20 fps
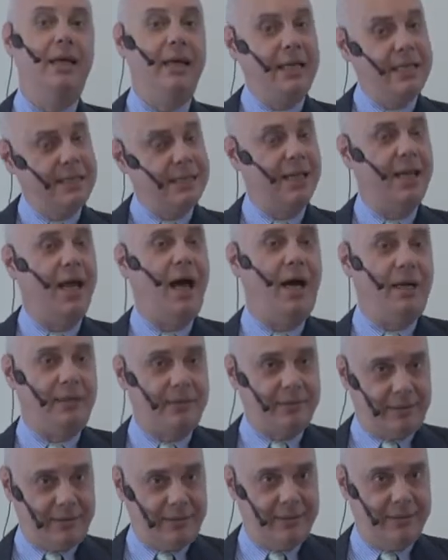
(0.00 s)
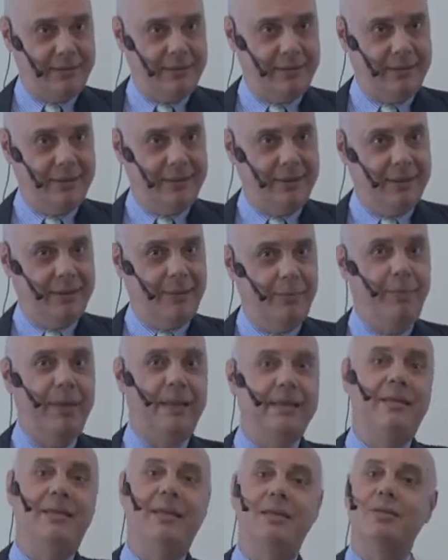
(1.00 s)
It's an art,
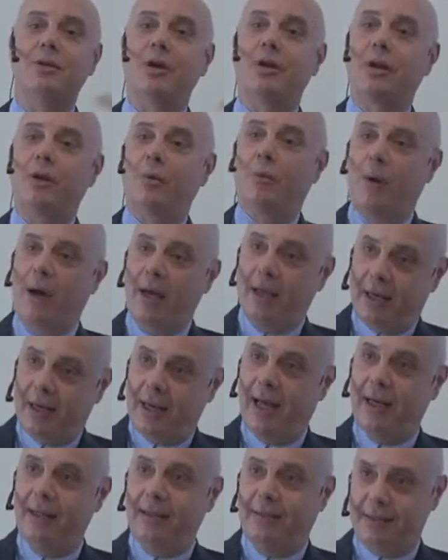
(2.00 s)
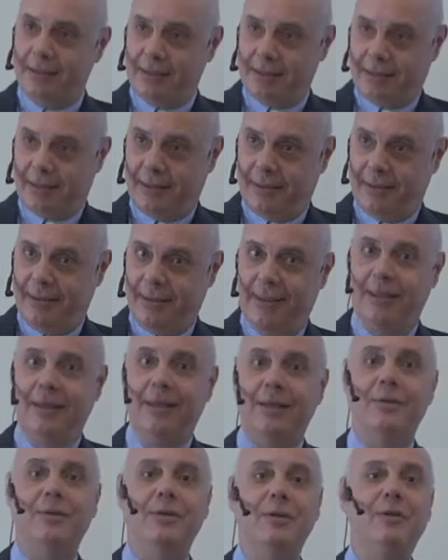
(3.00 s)
but does not require an artist.
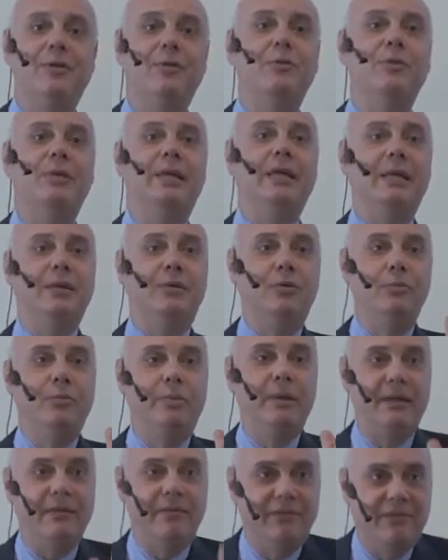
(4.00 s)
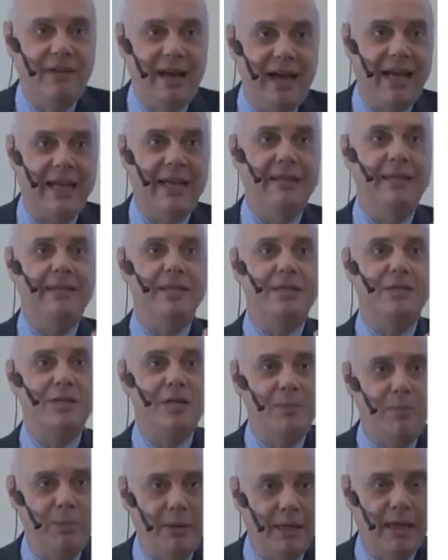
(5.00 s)
You need to be very
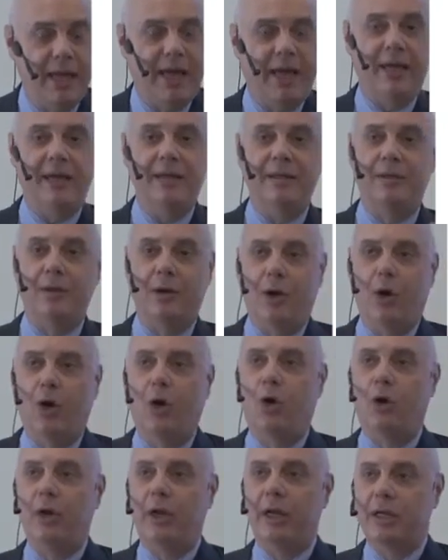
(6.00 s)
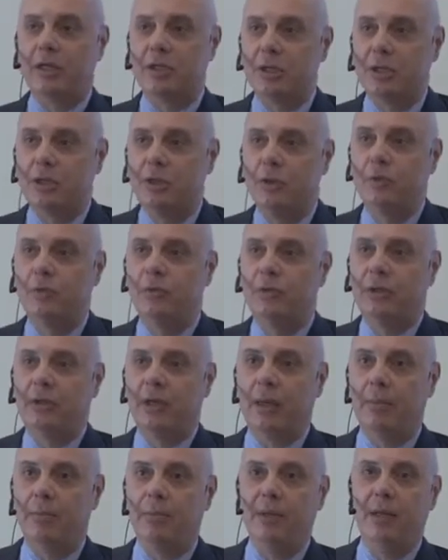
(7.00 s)
disciplined on
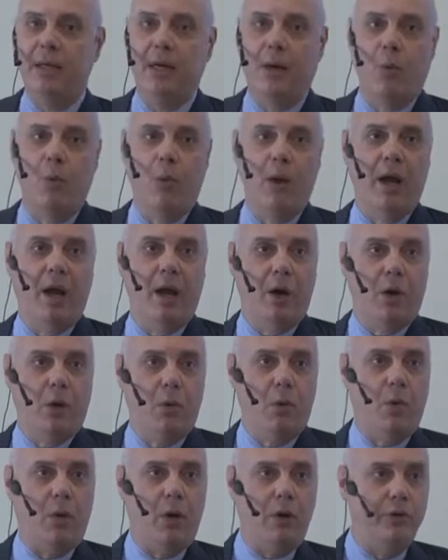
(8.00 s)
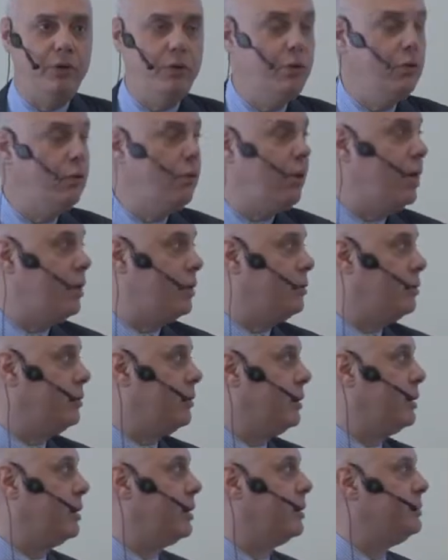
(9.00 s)
executing and be aware of what you are
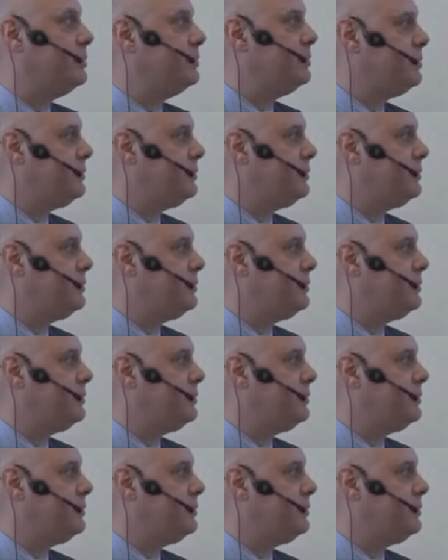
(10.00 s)
doing.